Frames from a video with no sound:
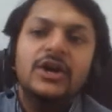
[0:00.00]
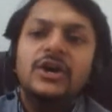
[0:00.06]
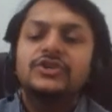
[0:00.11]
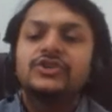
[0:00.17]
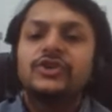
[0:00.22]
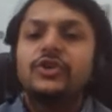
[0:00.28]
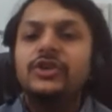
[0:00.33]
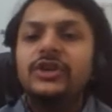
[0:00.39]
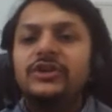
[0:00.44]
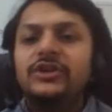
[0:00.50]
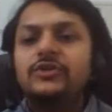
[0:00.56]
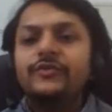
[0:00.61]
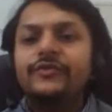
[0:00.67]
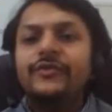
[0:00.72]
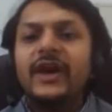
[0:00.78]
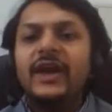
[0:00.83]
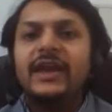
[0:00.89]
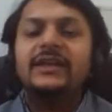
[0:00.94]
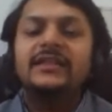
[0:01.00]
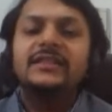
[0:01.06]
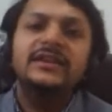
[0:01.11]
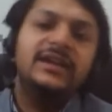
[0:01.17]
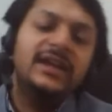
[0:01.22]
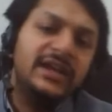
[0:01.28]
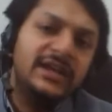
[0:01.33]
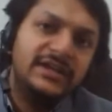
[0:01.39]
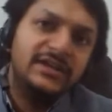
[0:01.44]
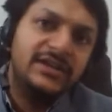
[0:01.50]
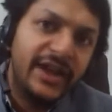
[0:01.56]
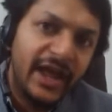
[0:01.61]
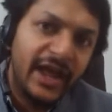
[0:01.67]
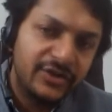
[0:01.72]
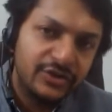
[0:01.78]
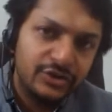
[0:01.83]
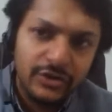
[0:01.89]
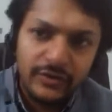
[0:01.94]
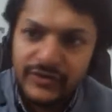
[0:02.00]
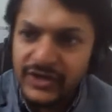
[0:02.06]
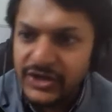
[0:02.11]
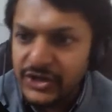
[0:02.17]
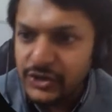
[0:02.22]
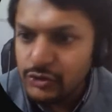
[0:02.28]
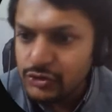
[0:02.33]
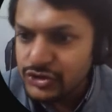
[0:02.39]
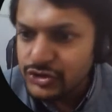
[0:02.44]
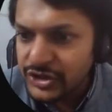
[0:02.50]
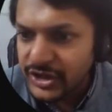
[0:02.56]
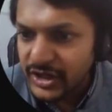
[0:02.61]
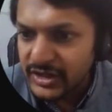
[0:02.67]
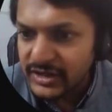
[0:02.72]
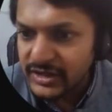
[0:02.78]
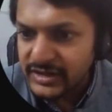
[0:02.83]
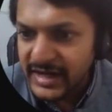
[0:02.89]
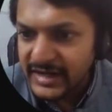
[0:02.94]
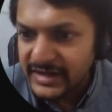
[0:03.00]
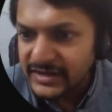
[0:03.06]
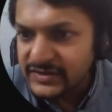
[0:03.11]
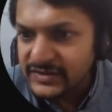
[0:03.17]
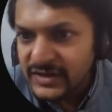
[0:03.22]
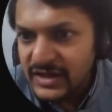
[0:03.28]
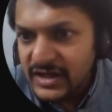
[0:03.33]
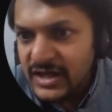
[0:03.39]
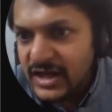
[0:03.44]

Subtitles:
So you need to find the direction of the induced current, that is